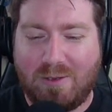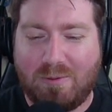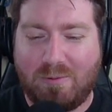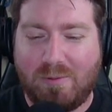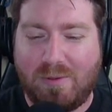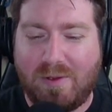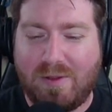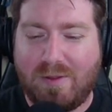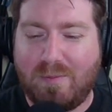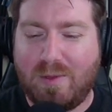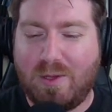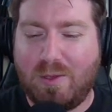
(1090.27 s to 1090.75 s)

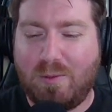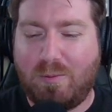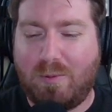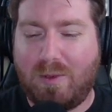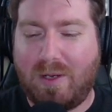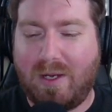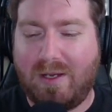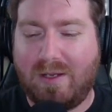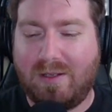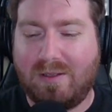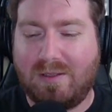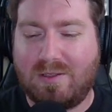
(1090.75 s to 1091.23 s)
Rhythm of the
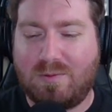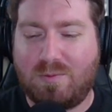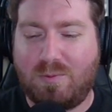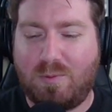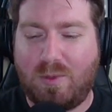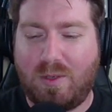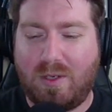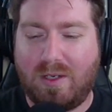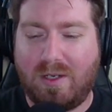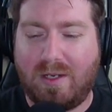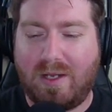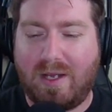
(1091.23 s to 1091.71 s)
Wild is
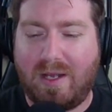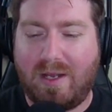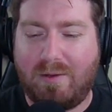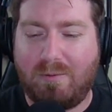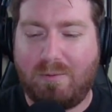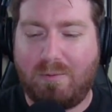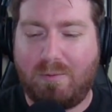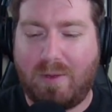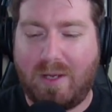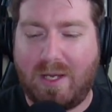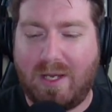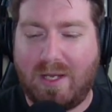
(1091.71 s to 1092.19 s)
1 a
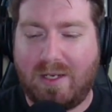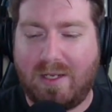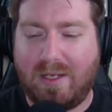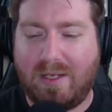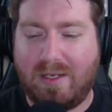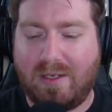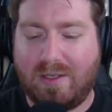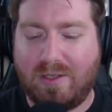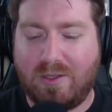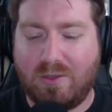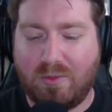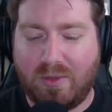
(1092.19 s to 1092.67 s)
red
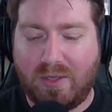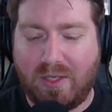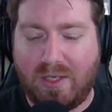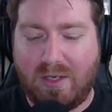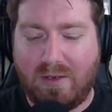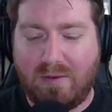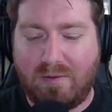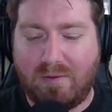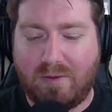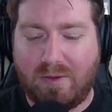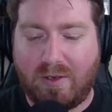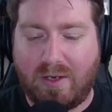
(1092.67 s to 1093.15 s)
and a
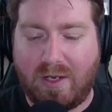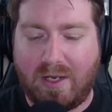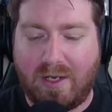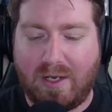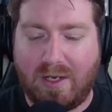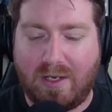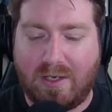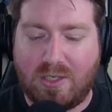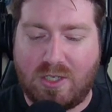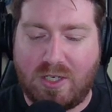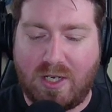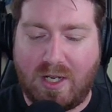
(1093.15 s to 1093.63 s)
green for an
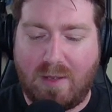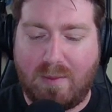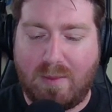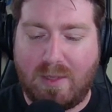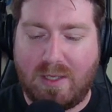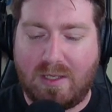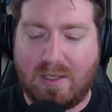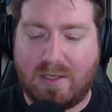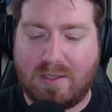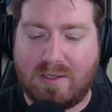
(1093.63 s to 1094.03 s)
enchantment.